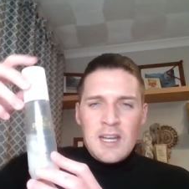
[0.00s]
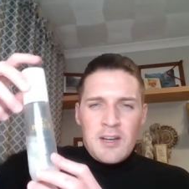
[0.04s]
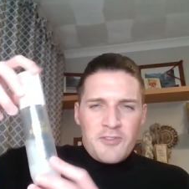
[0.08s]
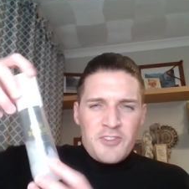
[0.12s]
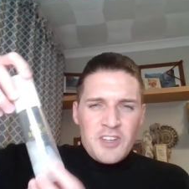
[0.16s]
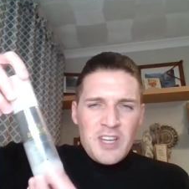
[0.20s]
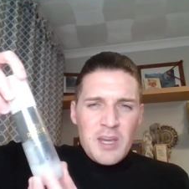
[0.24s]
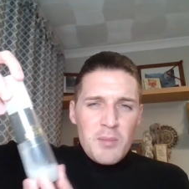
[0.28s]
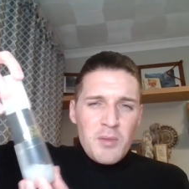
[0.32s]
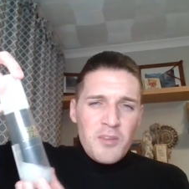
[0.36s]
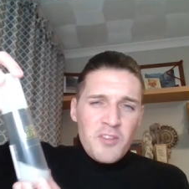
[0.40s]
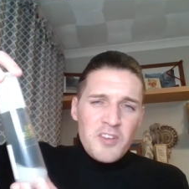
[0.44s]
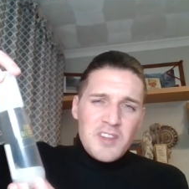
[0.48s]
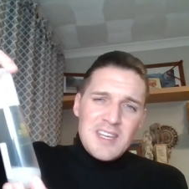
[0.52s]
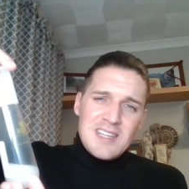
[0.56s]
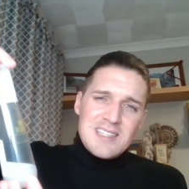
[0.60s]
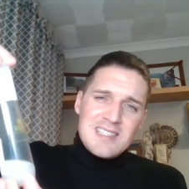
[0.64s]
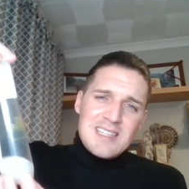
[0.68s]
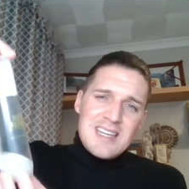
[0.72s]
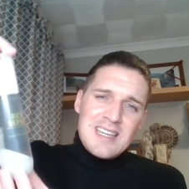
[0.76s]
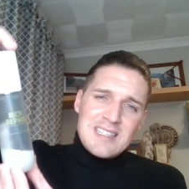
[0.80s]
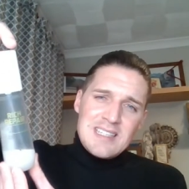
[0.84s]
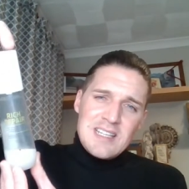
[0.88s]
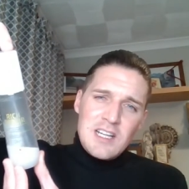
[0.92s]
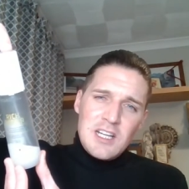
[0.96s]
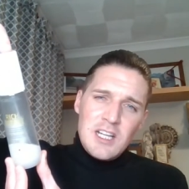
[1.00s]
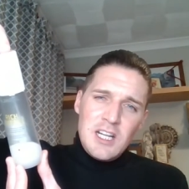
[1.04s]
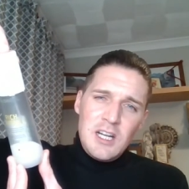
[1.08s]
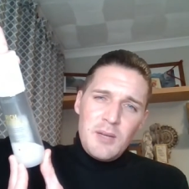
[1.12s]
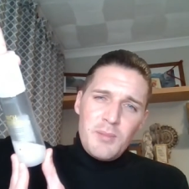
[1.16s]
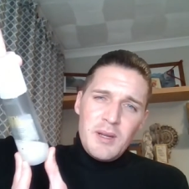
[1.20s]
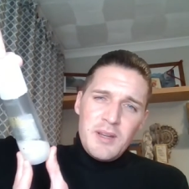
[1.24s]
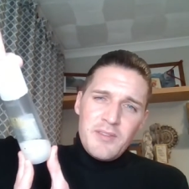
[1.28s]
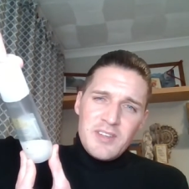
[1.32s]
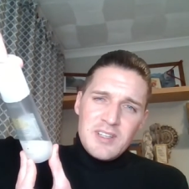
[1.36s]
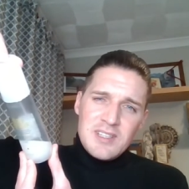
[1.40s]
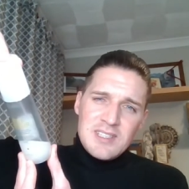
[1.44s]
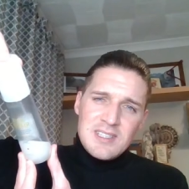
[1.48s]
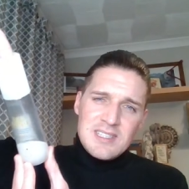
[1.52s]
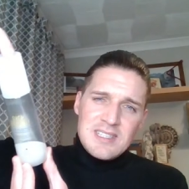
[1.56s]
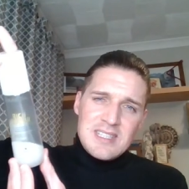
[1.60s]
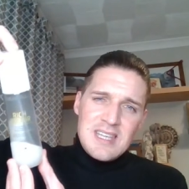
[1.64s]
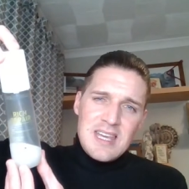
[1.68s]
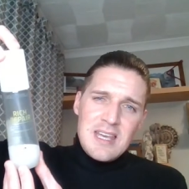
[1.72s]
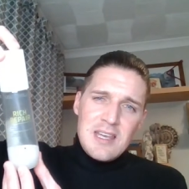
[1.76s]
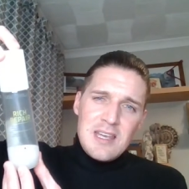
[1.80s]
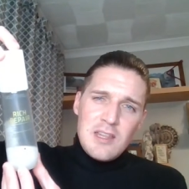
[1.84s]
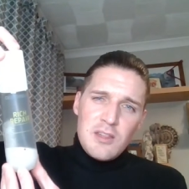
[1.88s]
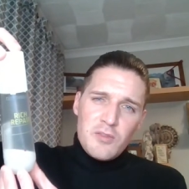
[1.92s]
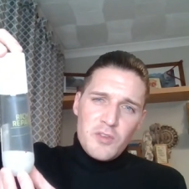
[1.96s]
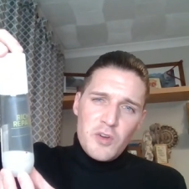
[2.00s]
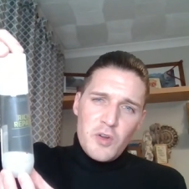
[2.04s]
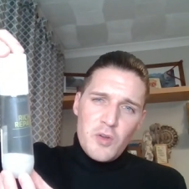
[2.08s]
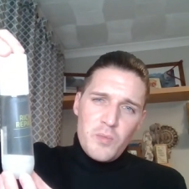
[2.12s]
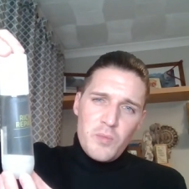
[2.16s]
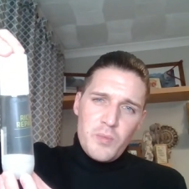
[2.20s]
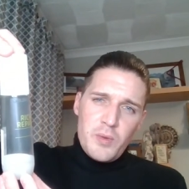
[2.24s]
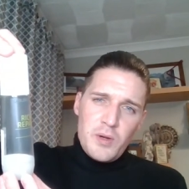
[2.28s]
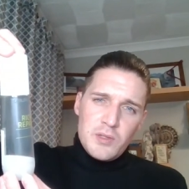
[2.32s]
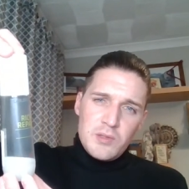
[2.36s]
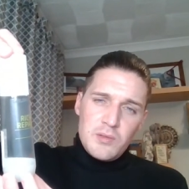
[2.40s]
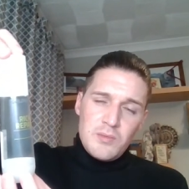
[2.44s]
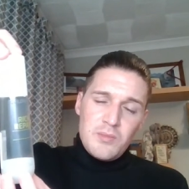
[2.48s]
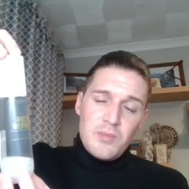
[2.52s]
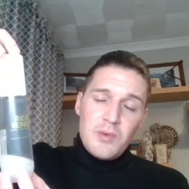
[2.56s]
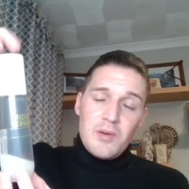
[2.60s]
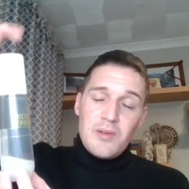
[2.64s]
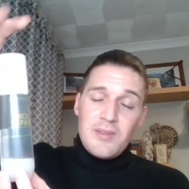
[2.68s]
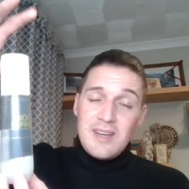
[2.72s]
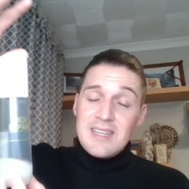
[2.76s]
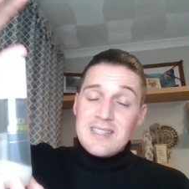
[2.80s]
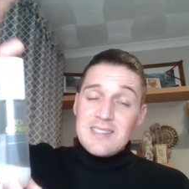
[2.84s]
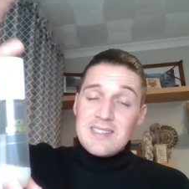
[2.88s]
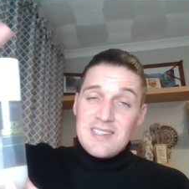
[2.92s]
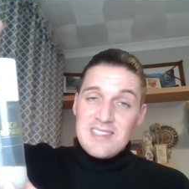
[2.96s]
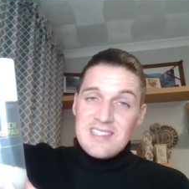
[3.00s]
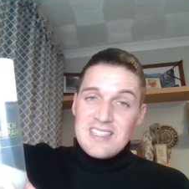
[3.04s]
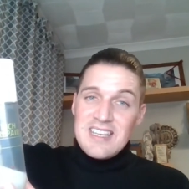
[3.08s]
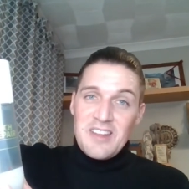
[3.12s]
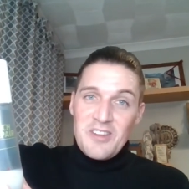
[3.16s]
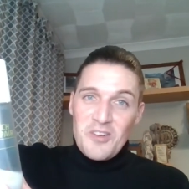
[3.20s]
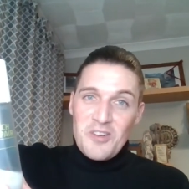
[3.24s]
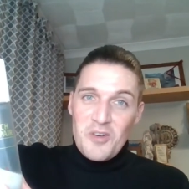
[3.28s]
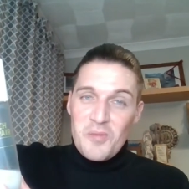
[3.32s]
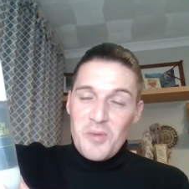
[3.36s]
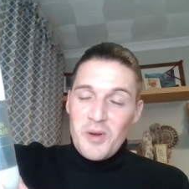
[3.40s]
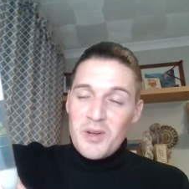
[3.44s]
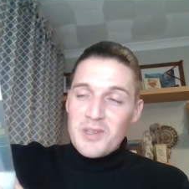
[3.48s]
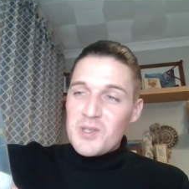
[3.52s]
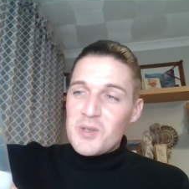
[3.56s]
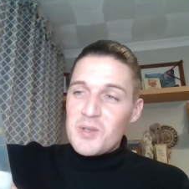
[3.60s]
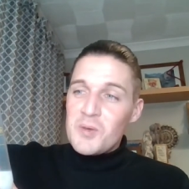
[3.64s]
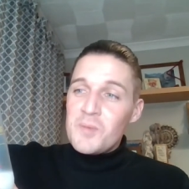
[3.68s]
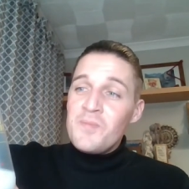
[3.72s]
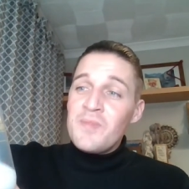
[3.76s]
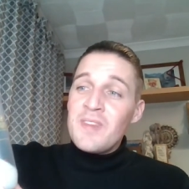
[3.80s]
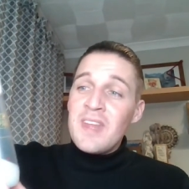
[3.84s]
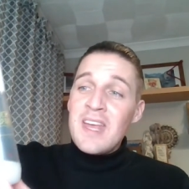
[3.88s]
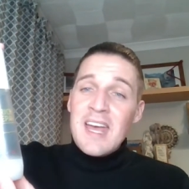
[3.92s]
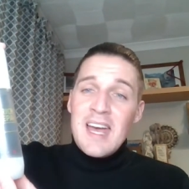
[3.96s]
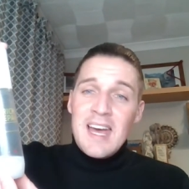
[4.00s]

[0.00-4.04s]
Now, forgive me for this, it's a little bit of a see-through bottle, well, it is a see-through bottle,